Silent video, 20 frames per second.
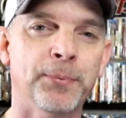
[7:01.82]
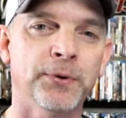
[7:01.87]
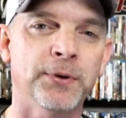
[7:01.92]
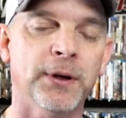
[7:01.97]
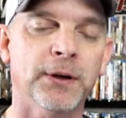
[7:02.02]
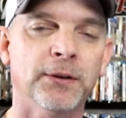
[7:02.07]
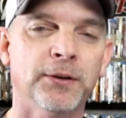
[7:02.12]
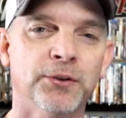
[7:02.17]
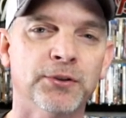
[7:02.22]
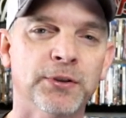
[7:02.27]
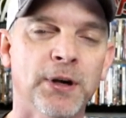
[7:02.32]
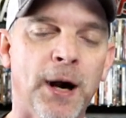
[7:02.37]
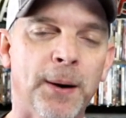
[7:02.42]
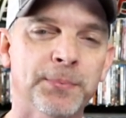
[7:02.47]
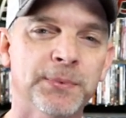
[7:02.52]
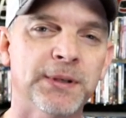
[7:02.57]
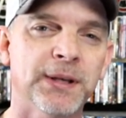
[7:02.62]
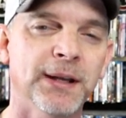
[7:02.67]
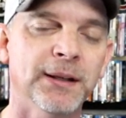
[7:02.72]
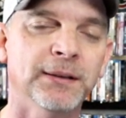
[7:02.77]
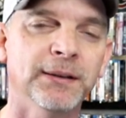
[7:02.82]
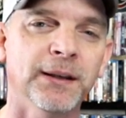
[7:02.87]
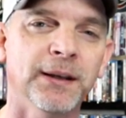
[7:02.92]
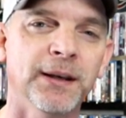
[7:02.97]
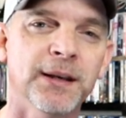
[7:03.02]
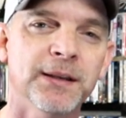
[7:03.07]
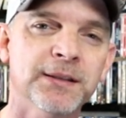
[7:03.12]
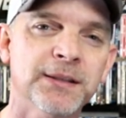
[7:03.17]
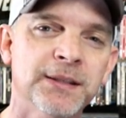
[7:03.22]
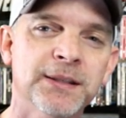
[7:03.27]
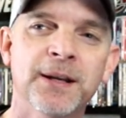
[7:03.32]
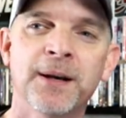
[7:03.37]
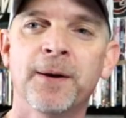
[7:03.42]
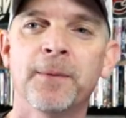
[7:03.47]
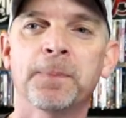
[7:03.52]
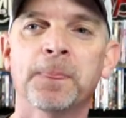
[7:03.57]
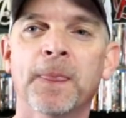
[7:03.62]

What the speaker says: particular top 10 list.